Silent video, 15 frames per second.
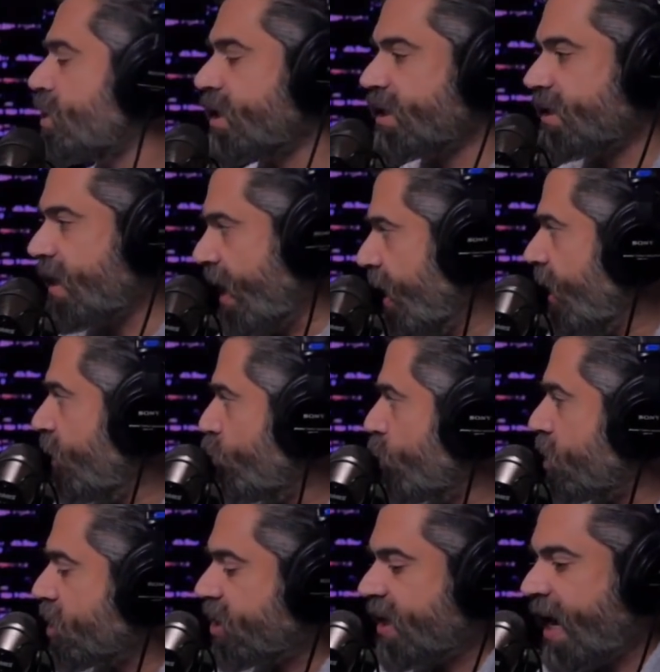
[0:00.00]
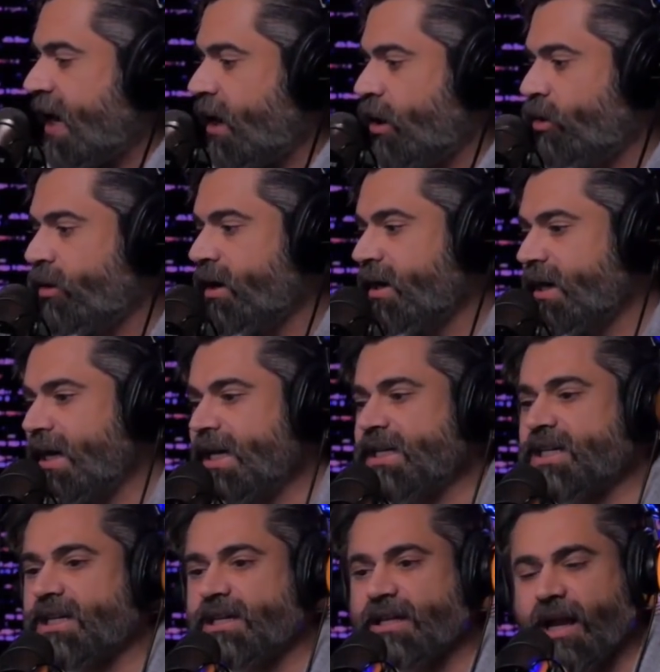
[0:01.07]
stand, which is now a
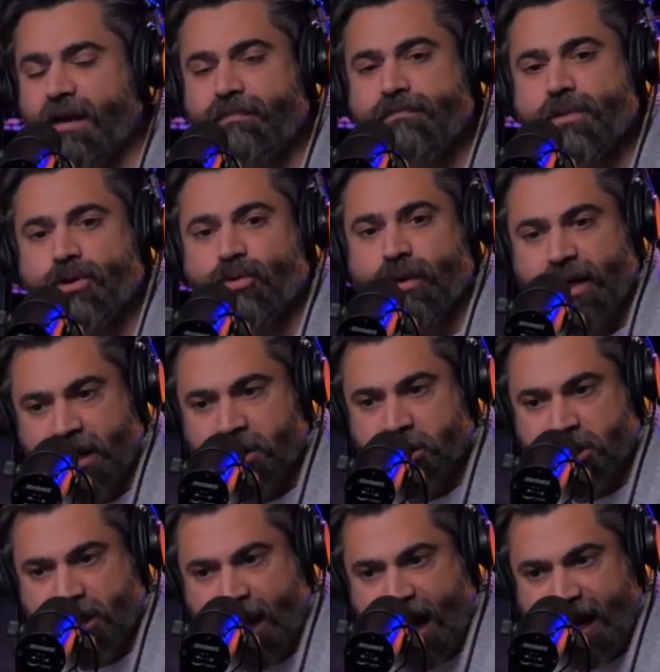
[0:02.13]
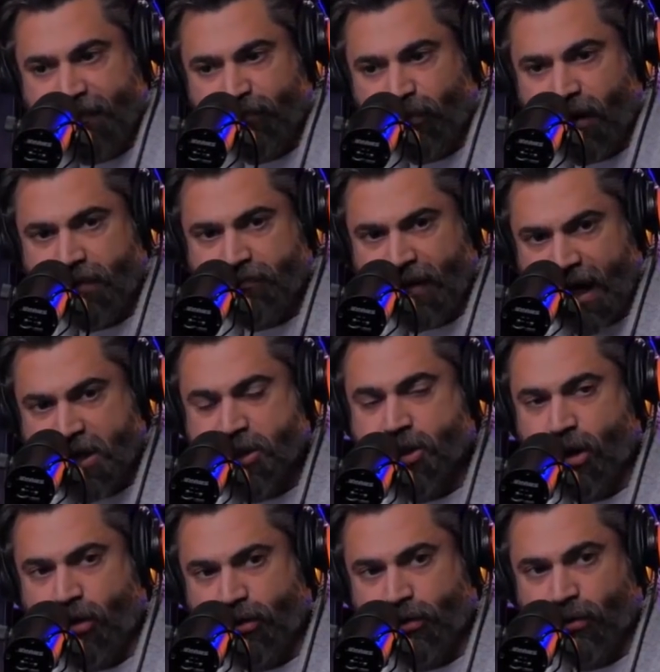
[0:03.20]
submarine shop run by
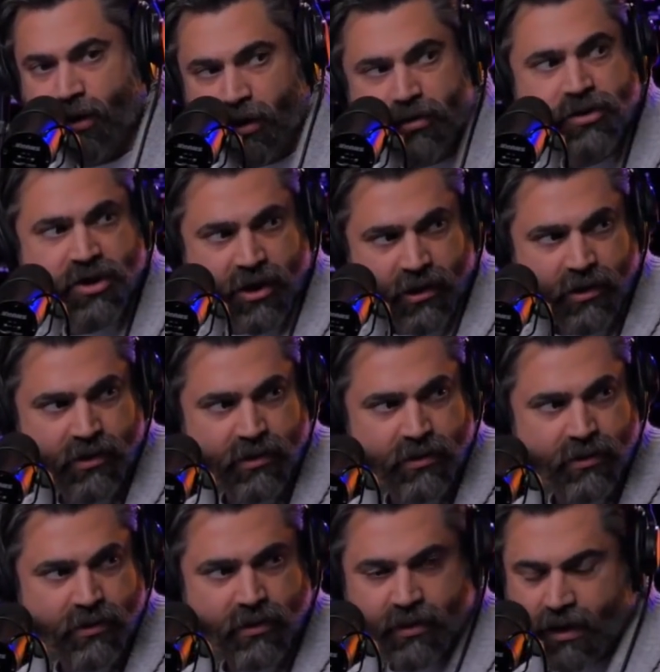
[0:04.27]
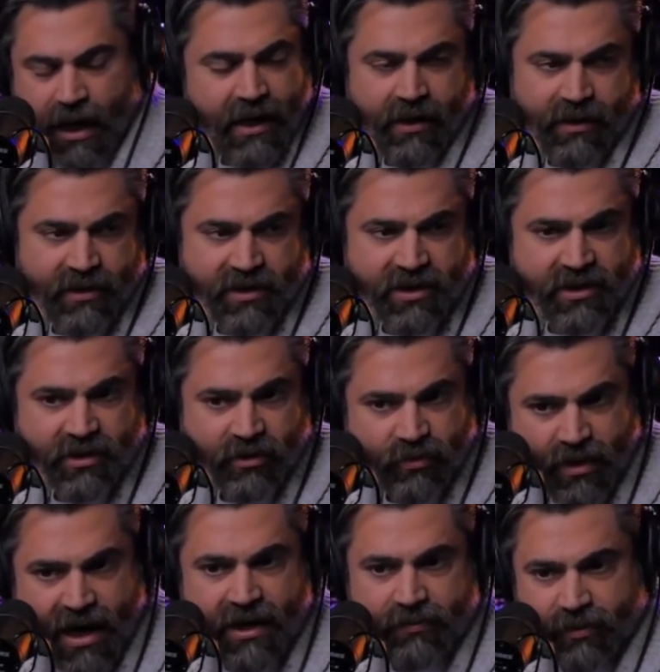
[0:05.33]
Joe DeRosa. I, and this is
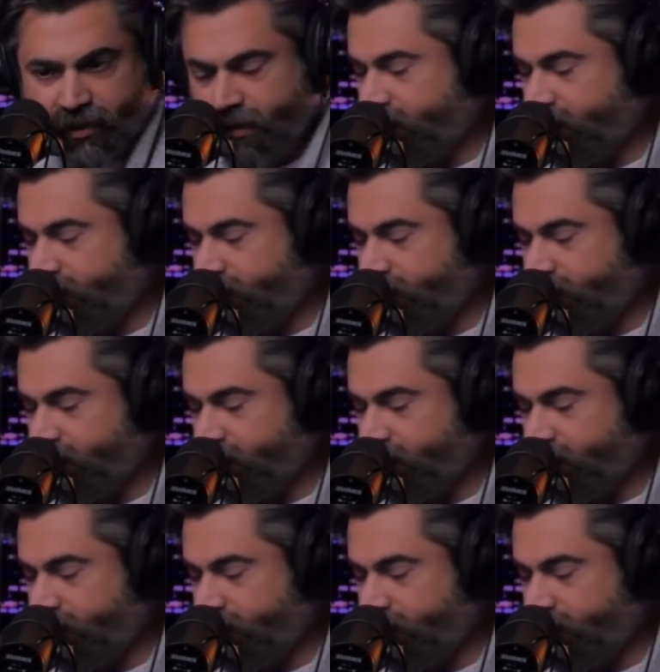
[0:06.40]
incredible.